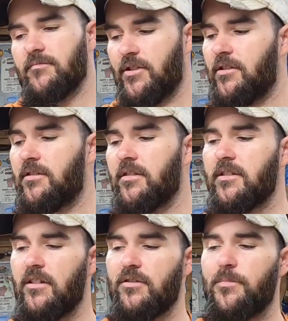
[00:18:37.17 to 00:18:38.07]
good looking
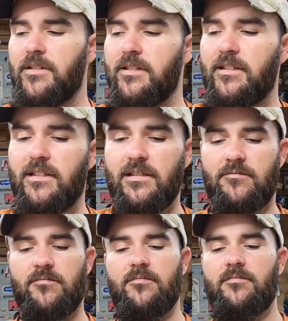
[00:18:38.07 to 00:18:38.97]
color. But then
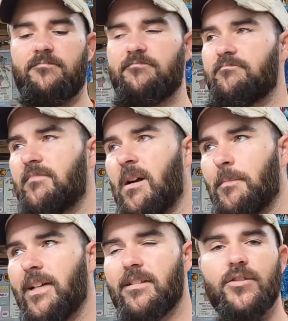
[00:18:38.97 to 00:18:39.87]
I, I
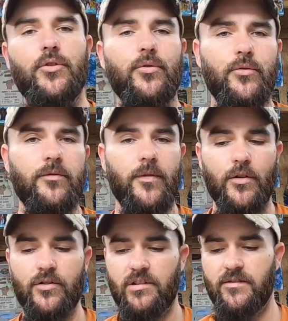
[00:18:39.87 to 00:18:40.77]
made a new
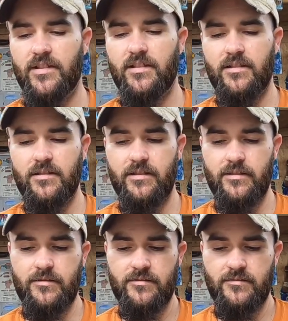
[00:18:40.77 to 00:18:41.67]
version of sun yield